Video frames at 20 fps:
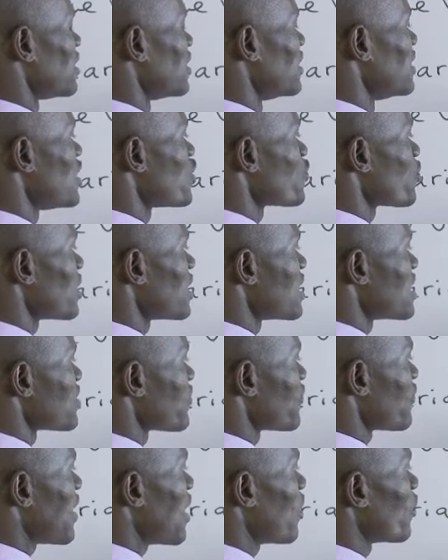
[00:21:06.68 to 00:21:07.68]
This one
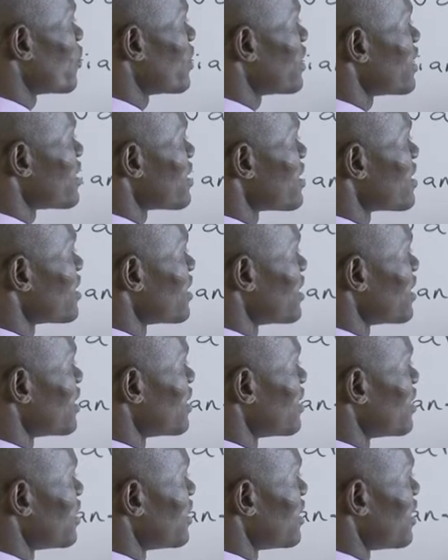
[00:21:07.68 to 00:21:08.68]
is found
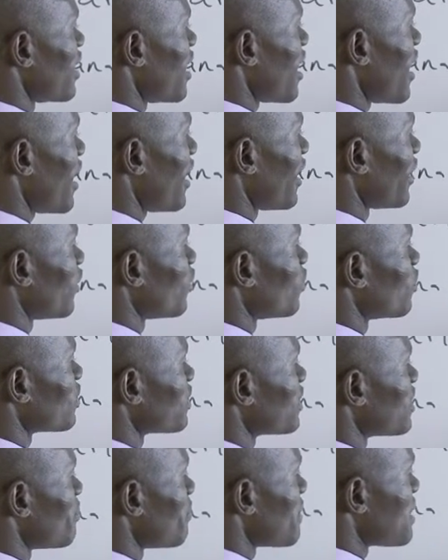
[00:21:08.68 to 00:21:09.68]
along the